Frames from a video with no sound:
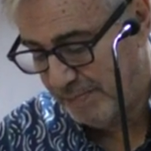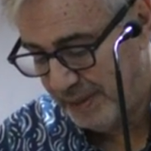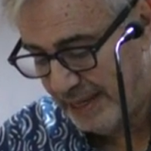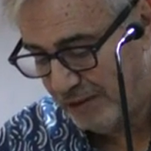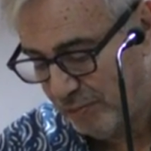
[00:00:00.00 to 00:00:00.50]
but
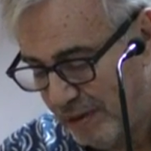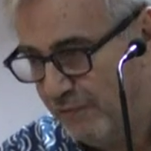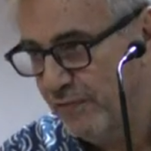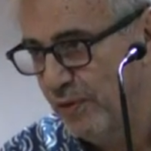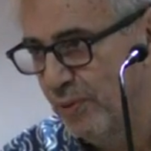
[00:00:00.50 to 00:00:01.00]
yet to
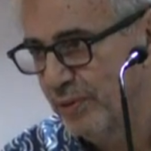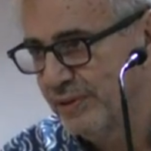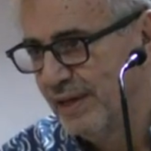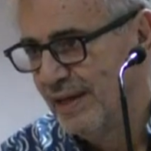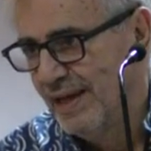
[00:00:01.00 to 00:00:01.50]
unfold
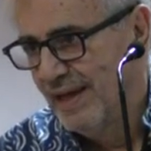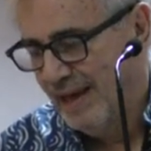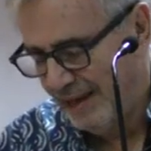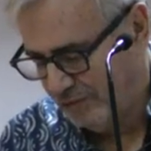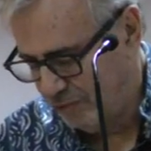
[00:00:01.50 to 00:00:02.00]

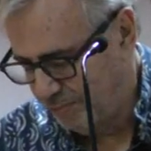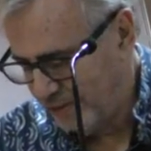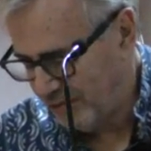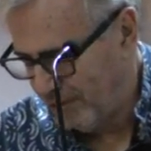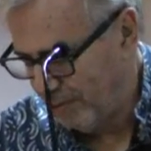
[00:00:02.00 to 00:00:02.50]
and to be
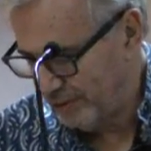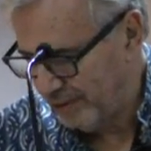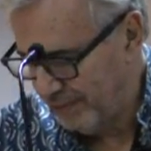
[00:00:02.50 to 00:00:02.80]
told.